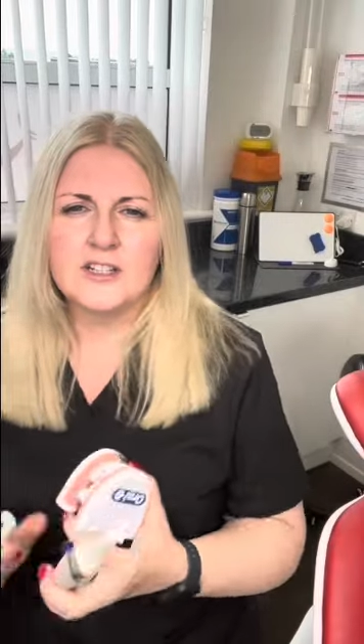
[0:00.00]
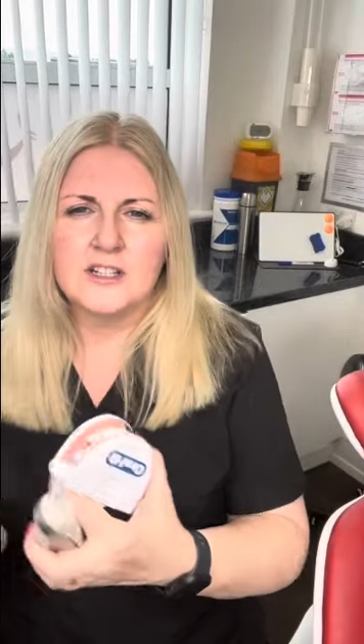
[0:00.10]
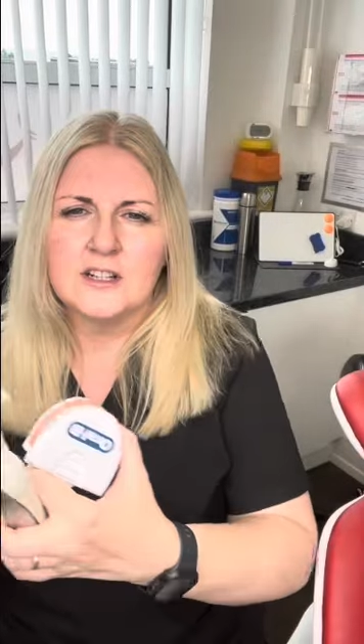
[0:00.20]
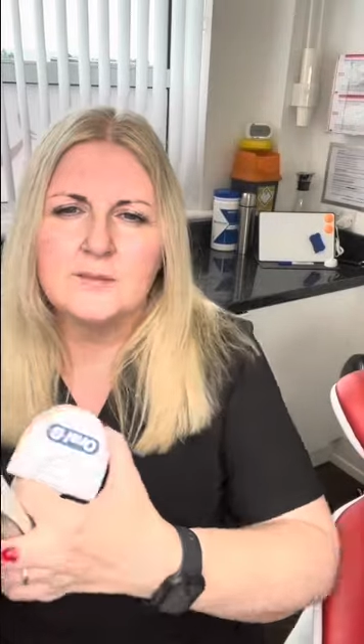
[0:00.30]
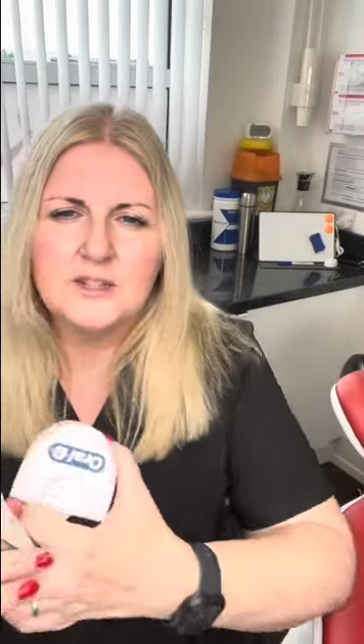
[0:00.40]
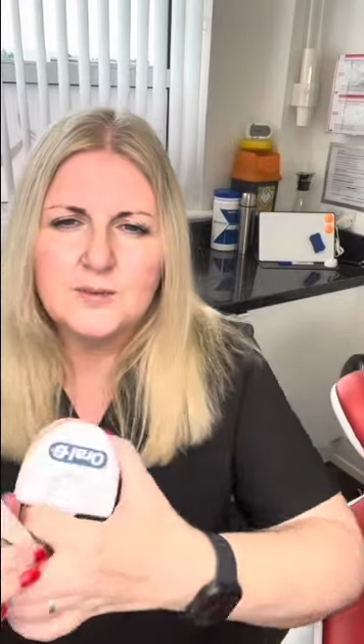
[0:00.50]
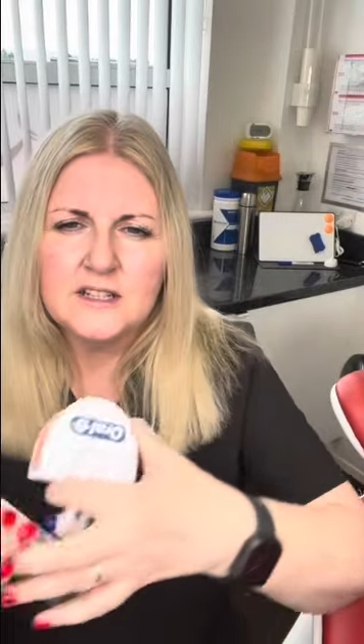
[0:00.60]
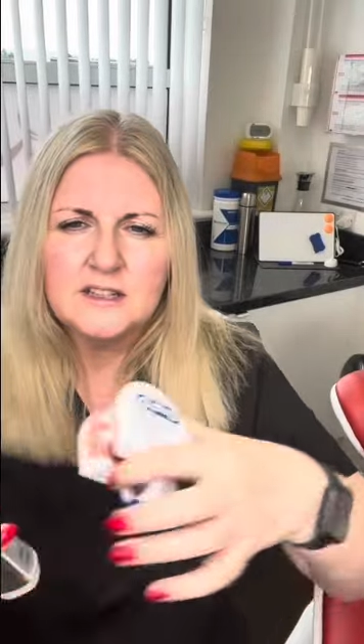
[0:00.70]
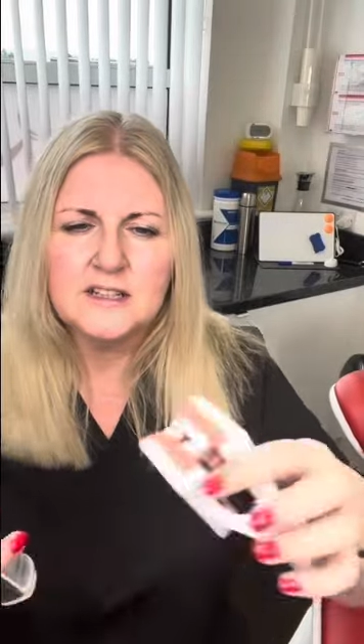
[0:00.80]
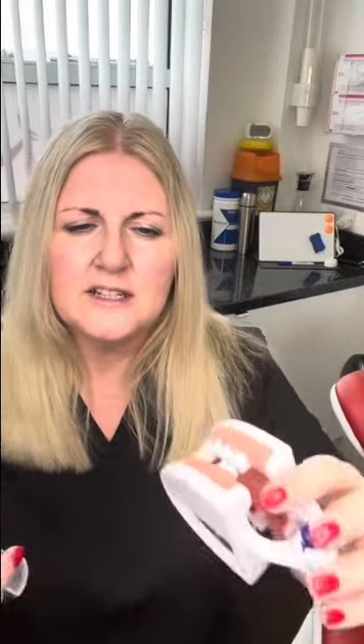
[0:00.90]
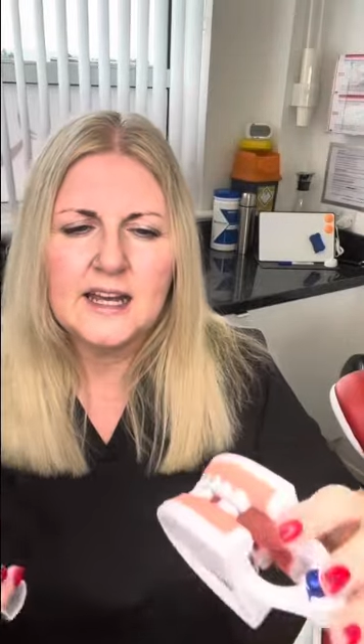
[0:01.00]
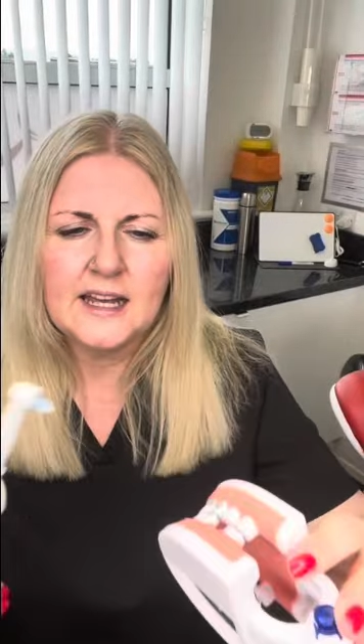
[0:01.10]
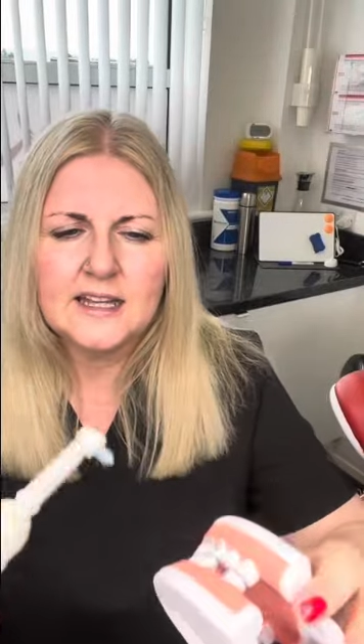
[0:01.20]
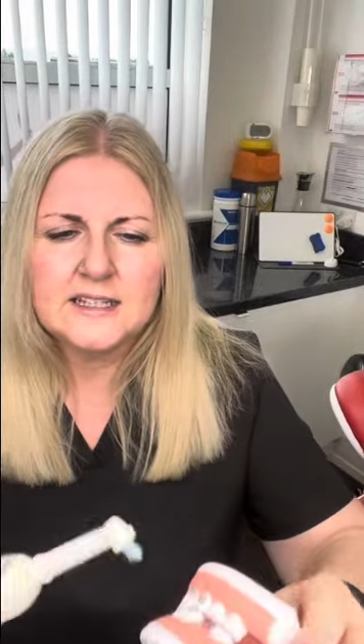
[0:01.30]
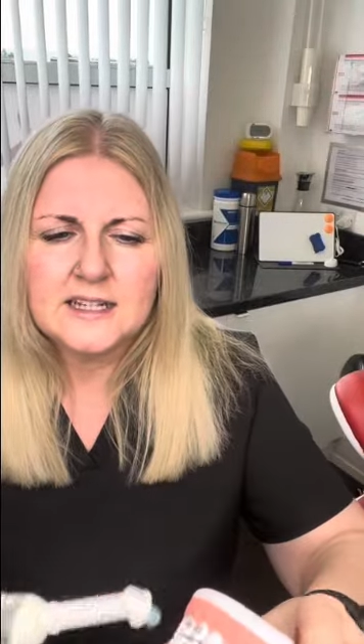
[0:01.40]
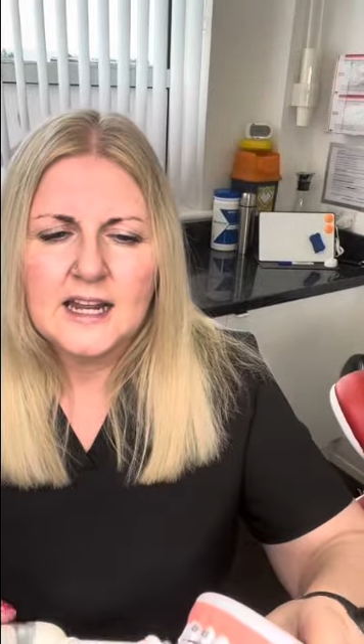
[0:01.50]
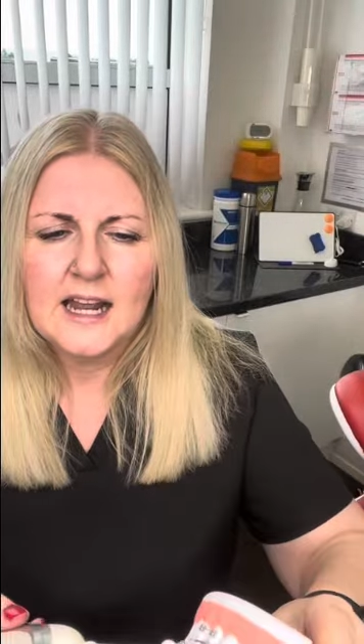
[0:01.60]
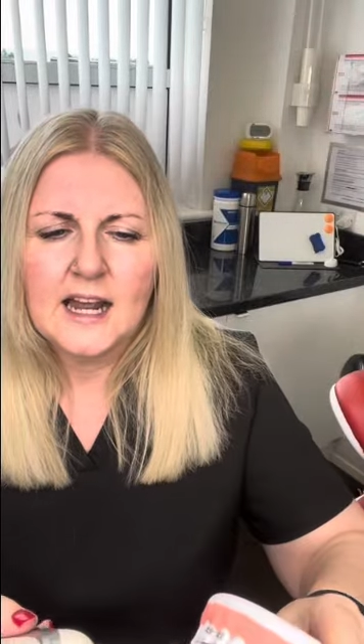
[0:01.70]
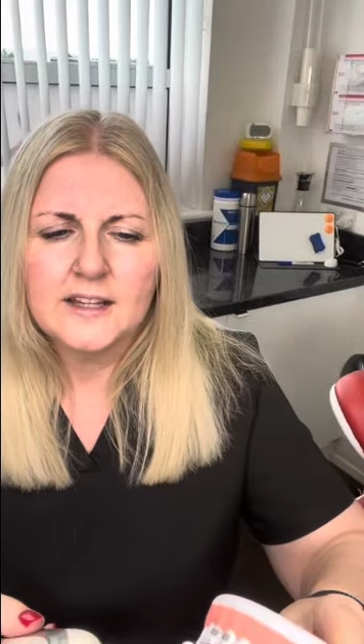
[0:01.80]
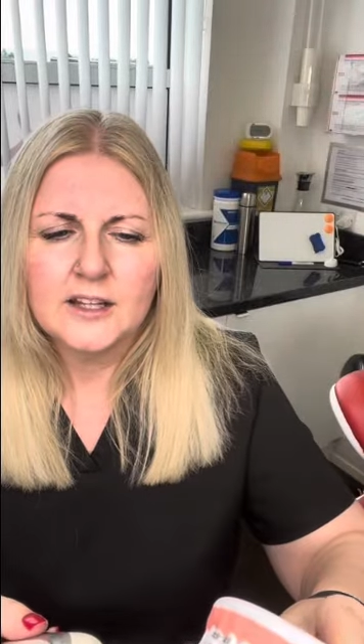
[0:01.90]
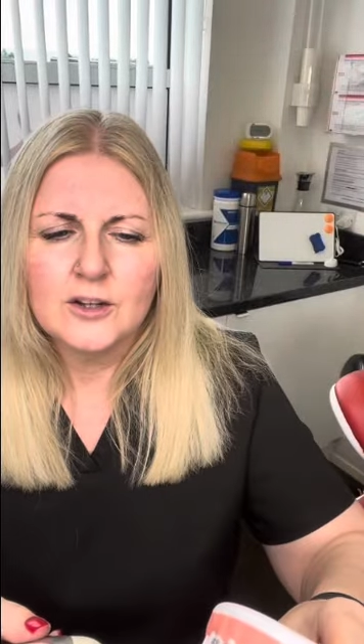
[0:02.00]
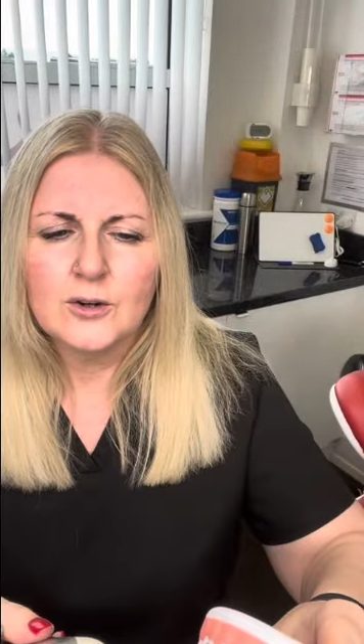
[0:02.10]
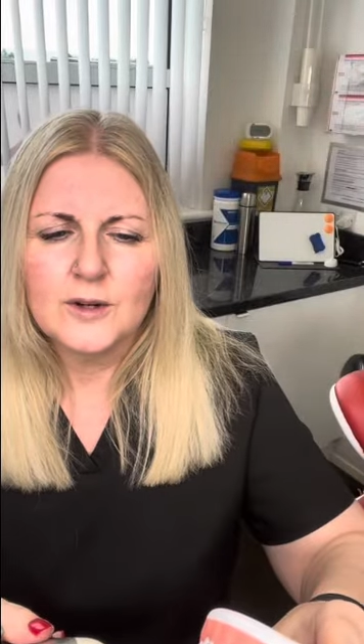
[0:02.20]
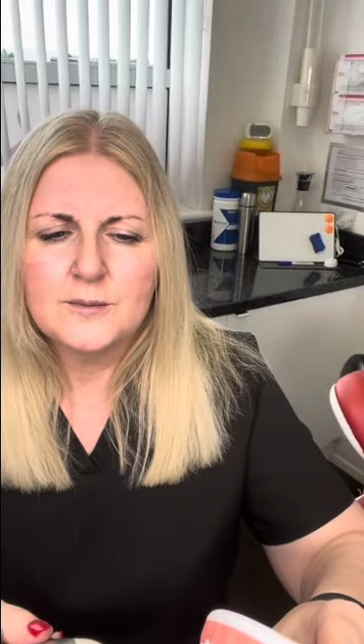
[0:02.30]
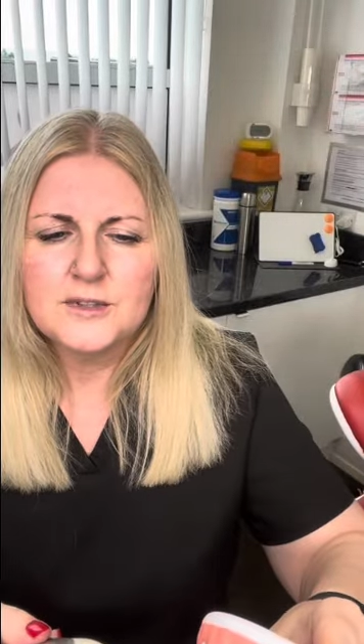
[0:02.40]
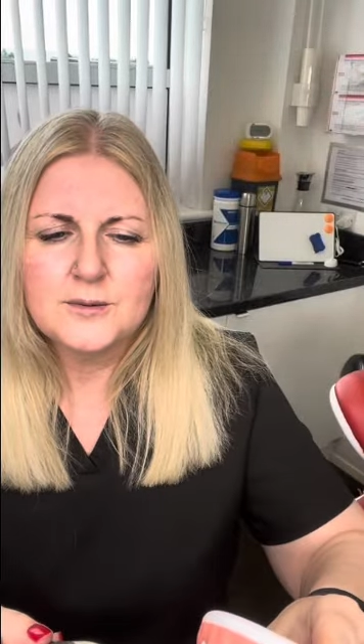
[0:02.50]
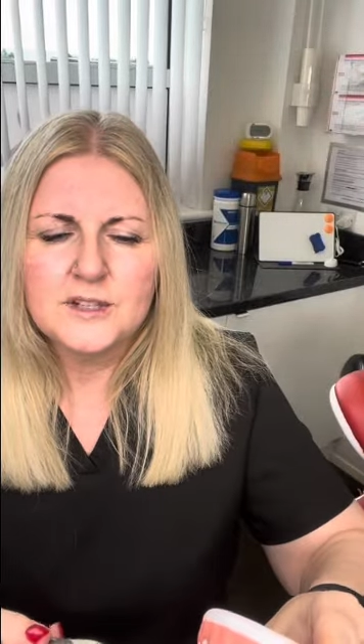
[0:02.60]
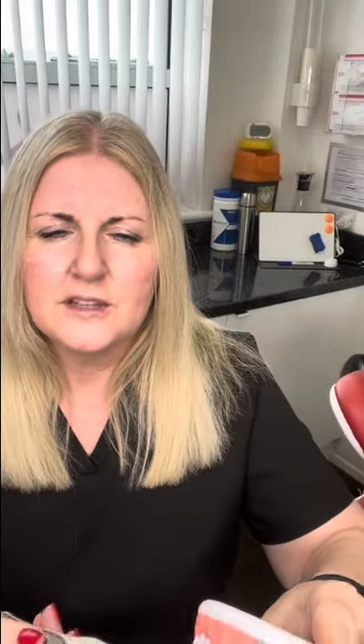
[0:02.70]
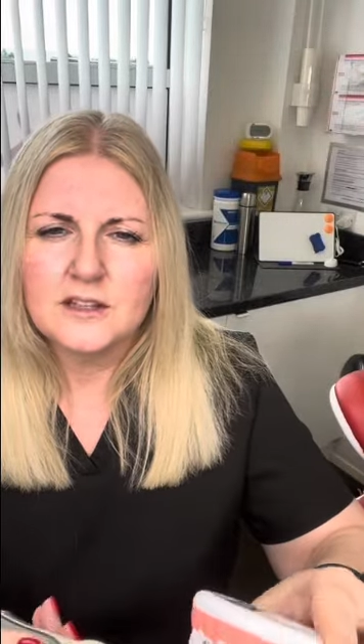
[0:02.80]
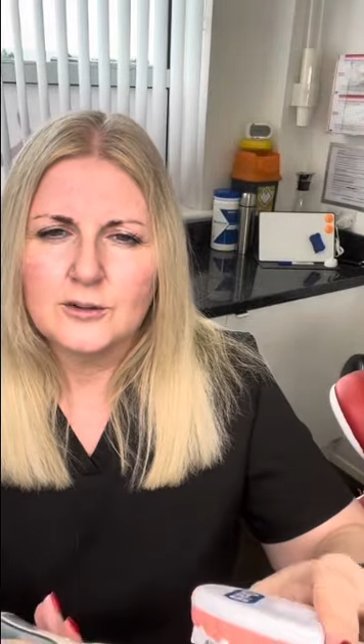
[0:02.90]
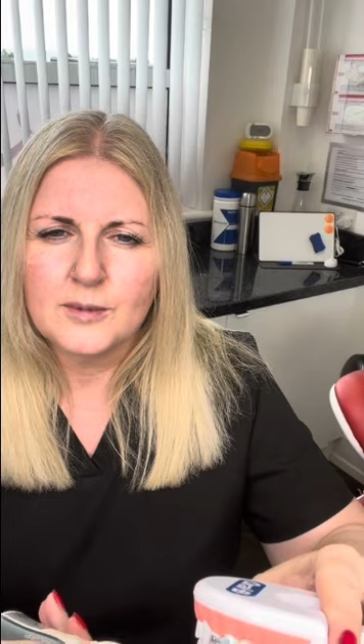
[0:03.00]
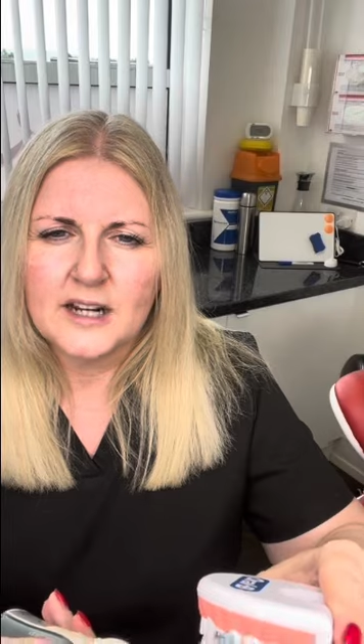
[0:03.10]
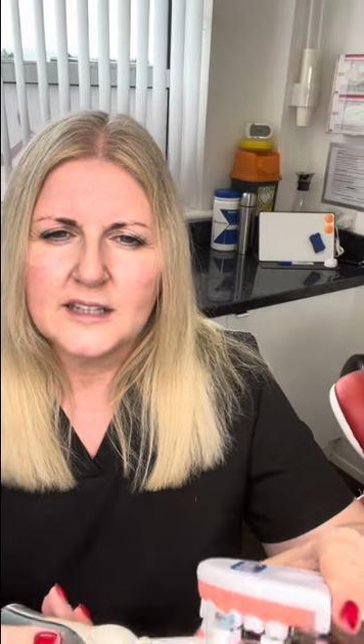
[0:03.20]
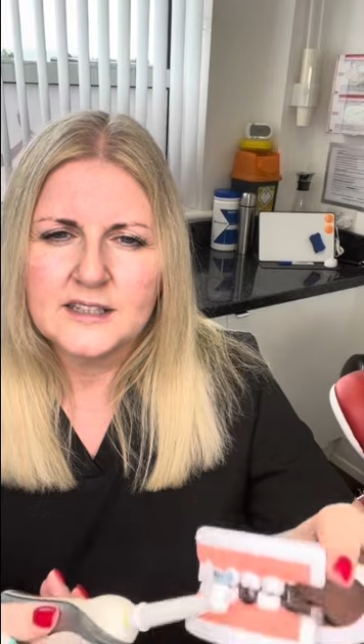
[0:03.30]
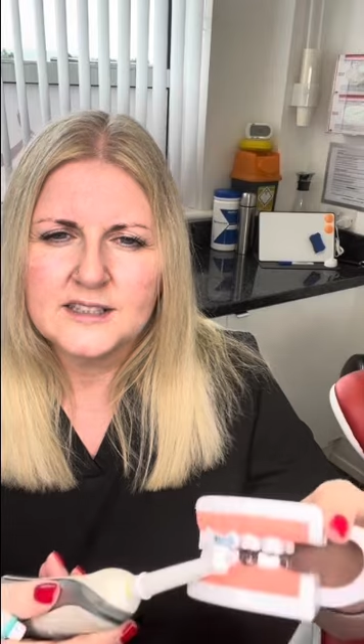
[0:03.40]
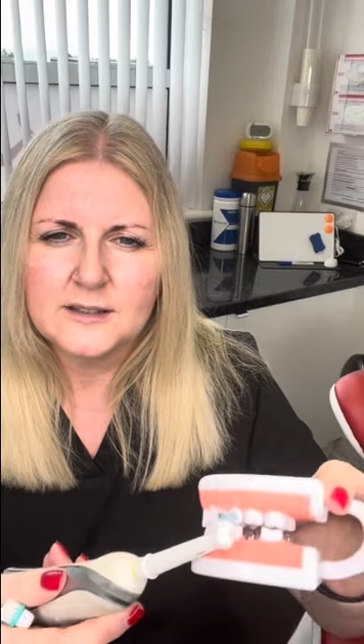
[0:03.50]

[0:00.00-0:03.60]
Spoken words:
to your in-between clean head, and you can go in between the little brackets,